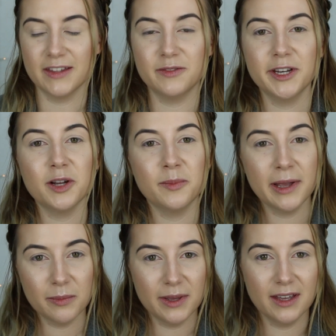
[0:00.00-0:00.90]
This video
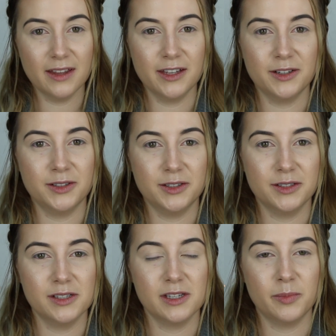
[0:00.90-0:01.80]
might be a
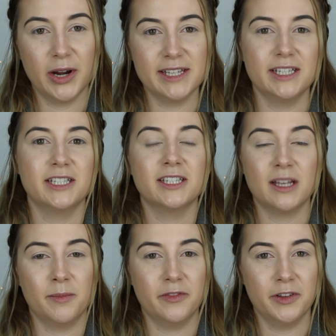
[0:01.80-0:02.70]
little surprising to
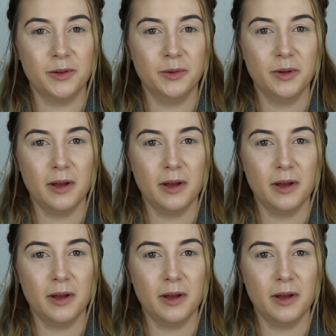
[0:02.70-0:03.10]
some of you